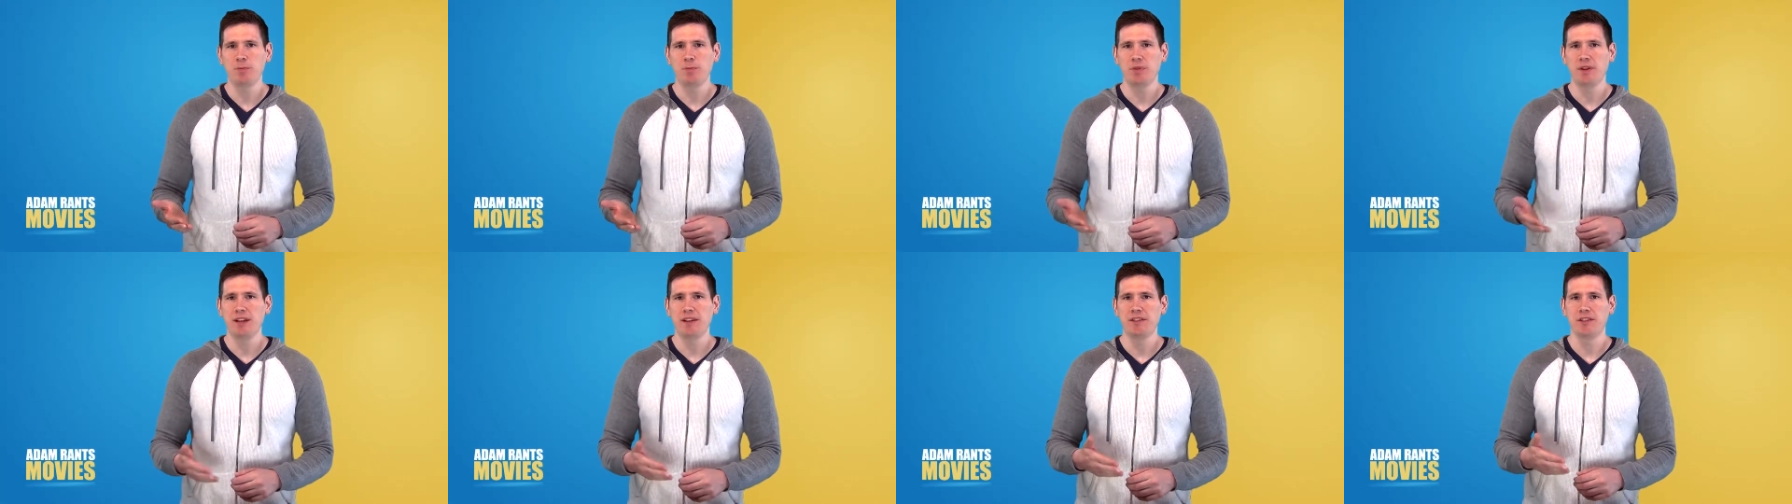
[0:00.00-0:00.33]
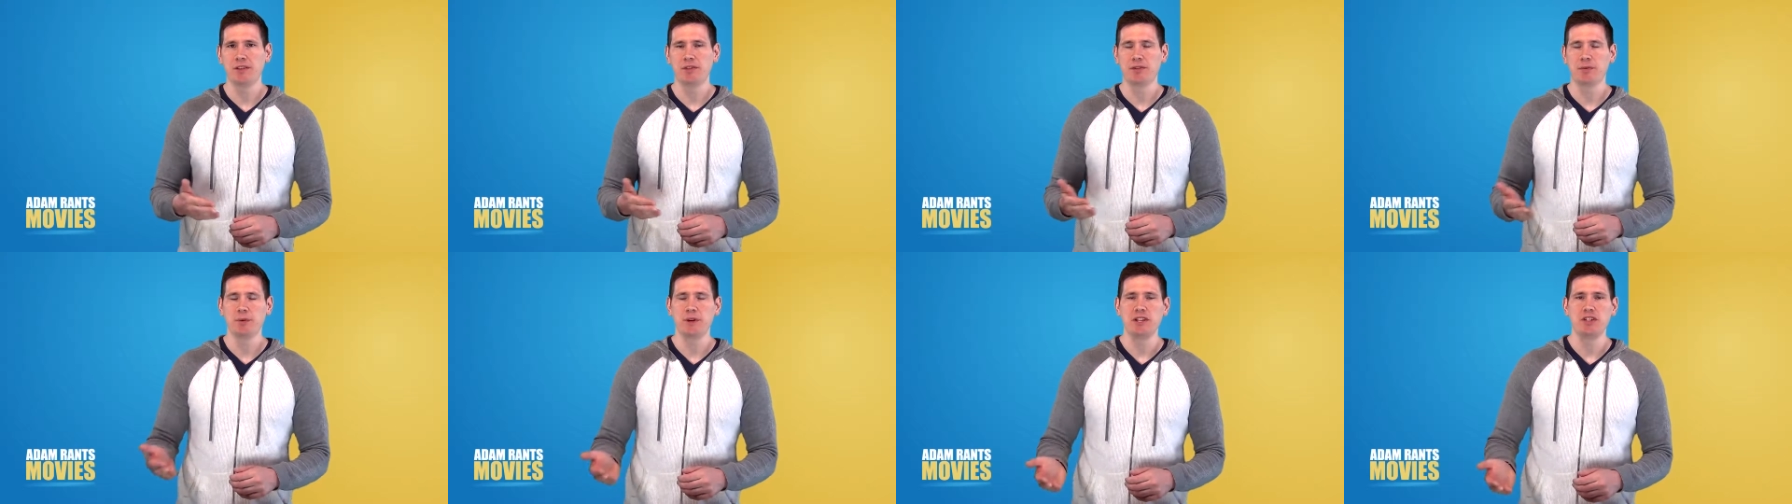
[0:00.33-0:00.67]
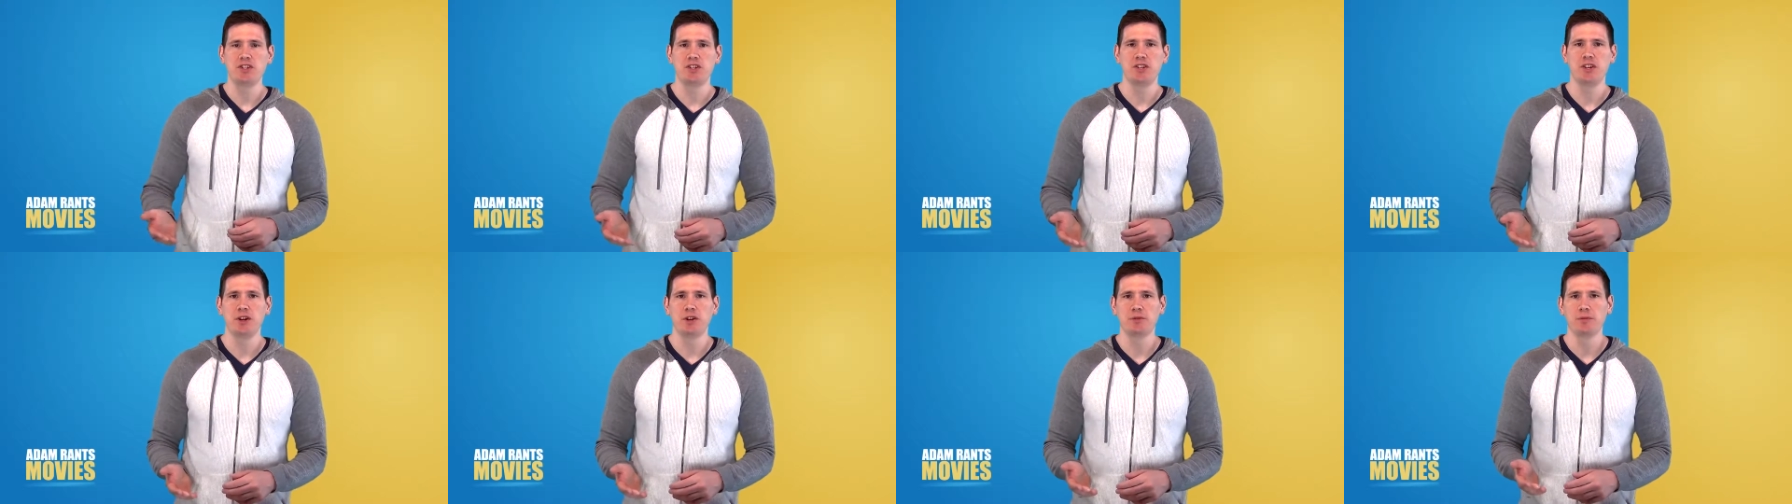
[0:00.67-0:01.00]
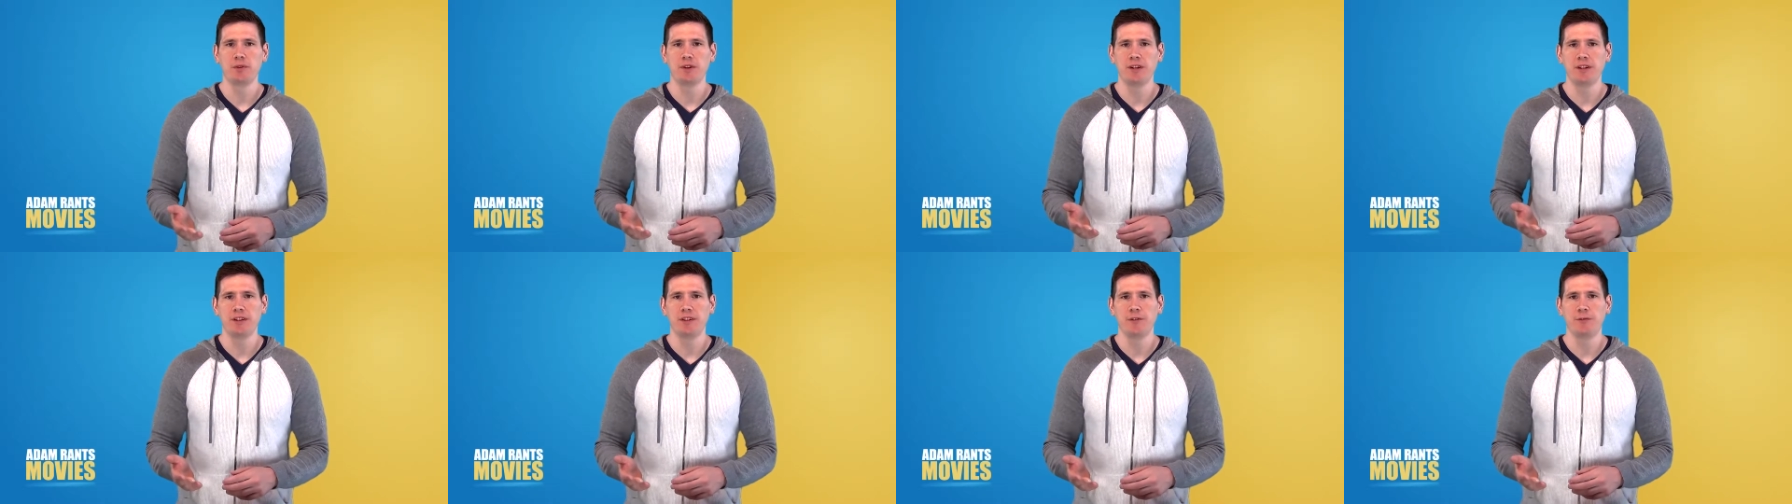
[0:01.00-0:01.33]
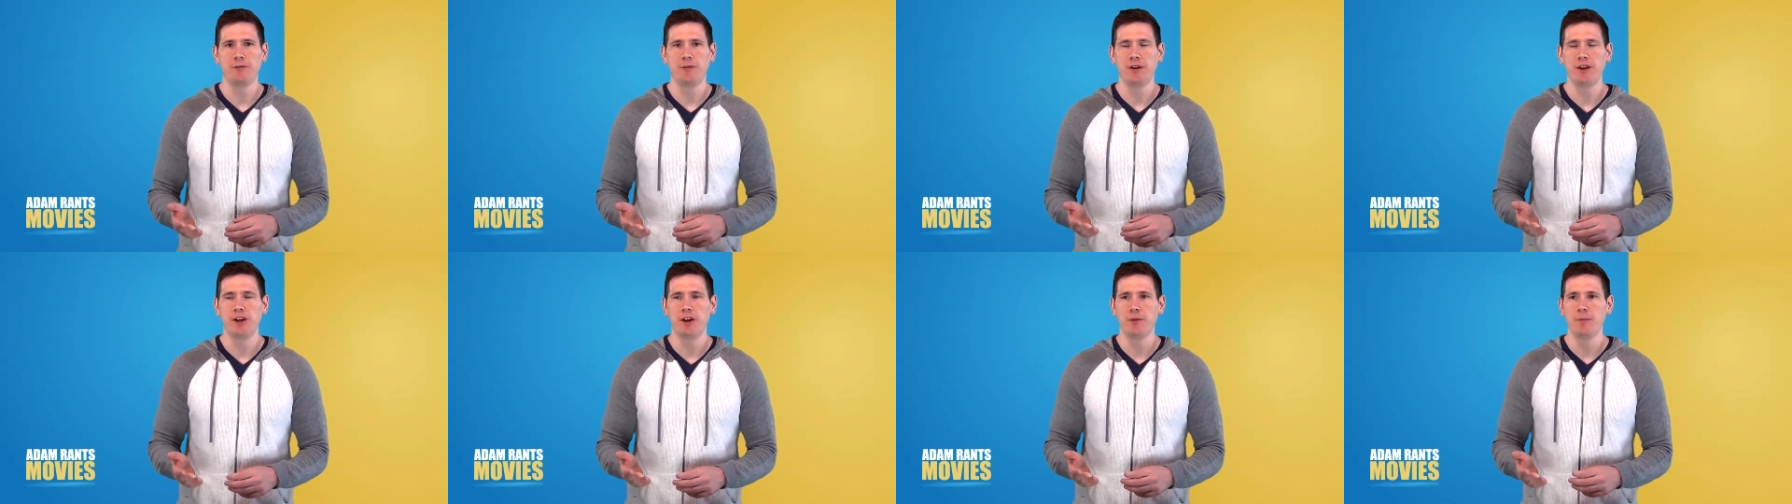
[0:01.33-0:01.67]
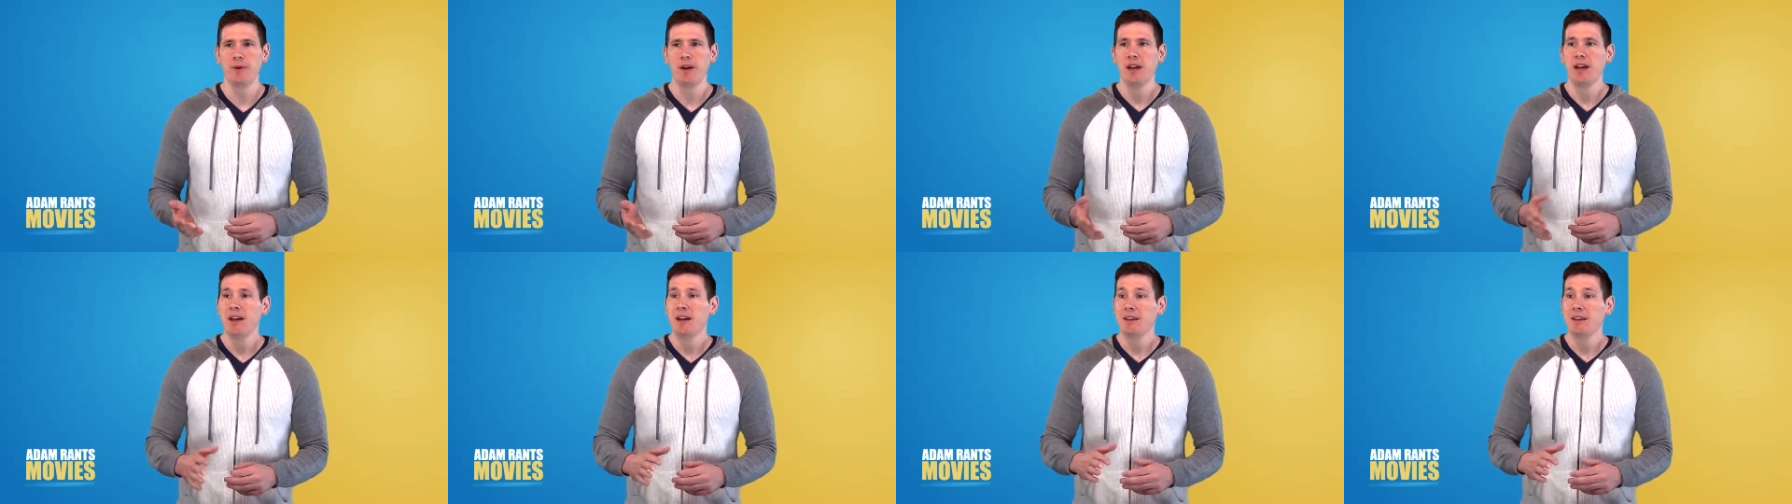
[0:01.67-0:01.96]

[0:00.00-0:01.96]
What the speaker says: play the 3 children of the film.